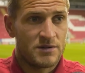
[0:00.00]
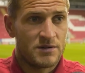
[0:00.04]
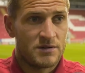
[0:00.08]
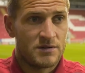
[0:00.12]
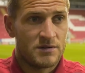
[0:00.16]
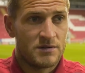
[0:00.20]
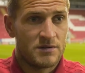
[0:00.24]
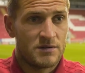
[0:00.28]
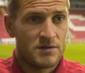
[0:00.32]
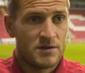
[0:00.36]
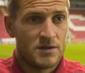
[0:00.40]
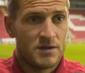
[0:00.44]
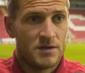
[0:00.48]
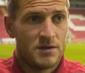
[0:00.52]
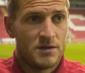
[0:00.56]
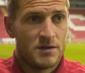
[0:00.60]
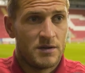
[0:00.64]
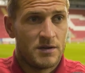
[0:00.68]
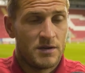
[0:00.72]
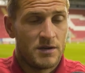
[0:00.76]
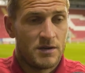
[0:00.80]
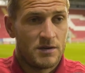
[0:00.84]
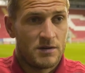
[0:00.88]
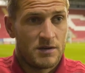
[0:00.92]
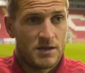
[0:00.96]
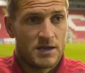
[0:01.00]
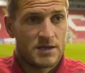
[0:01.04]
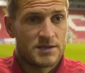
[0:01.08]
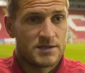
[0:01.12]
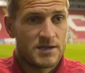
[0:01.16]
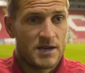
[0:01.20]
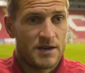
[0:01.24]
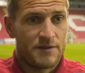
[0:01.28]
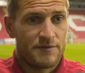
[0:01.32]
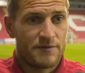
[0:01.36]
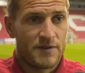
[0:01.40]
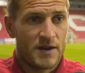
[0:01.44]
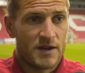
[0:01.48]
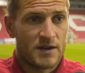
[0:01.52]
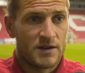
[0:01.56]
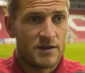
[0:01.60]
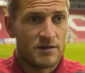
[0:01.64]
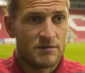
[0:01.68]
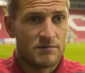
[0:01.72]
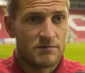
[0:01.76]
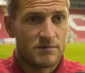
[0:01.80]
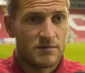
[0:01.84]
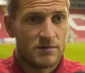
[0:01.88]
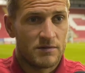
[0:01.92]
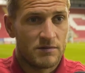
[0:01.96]
And you know, like I said, if they
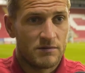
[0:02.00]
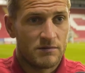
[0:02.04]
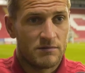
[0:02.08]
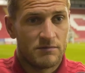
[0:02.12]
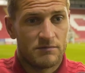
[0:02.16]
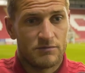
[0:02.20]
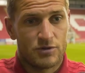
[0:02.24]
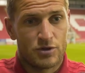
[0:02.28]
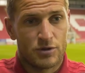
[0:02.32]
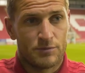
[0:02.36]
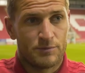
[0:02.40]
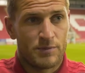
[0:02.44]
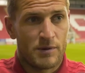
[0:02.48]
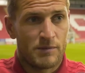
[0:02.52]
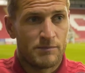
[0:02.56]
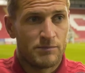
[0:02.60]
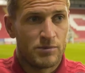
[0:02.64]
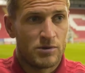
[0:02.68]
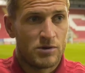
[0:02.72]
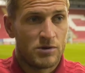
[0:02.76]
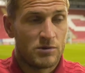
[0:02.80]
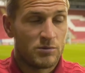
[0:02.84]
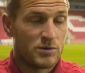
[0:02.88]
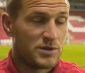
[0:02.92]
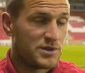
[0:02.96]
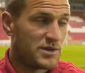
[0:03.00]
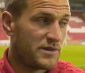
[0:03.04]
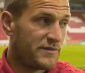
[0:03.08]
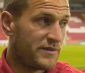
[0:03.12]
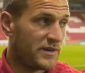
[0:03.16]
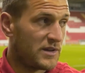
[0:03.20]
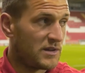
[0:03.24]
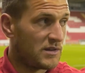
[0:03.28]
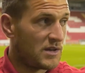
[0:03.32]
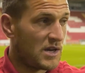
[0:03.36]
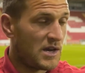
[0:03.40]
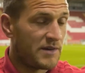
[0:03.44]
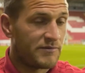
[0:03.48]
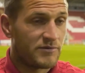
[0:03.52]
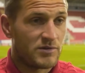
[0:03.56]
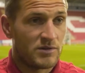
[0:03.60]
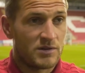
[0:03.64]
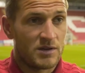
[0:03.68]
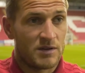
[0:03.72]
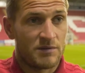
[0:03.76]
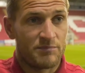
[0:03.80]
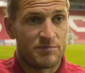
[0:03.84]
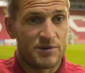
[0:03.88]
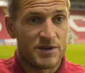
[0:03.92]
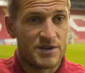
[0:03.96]
can jump on board, which I think they have
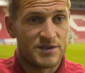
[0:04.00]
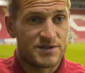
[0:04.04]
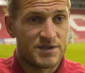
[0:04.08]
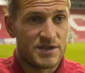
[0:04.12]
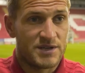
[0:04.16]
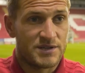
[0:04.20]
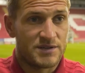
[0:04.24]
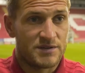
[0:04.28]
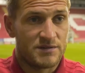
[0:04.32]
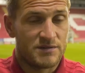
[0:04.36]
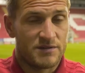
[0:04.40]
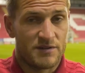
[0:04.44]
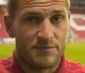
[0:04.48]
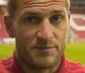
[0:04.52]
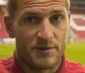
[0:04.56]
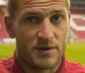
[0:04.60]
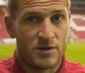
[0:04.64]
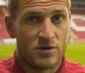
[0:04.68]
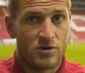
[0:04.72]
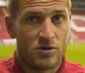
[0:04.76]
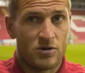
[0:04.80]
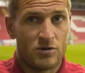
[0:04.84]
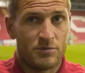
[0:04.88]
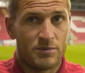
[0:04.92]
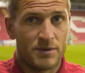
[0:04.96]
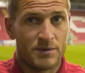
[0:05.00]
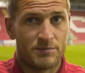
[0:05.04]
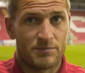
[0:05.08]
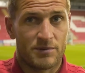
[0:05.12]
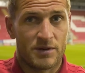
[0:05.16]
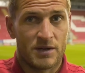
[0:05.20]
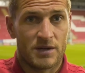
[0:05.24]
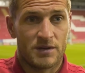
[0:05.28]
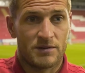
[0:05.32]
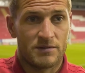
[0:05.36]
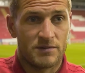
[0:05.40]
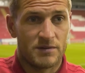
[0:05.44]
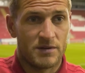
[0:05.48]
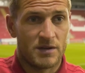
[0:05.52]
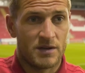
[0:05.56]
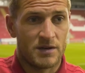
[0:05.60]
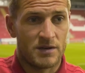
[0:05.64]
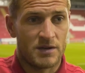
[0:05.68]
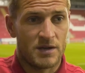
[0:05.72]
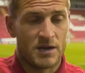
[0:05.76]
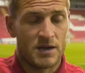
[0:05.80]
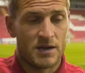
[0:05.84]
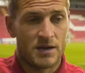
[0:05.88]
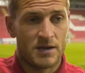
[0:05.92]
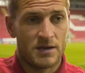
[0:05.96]
done in the pre-season, they've been all been brilliant,
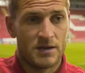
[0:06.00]
and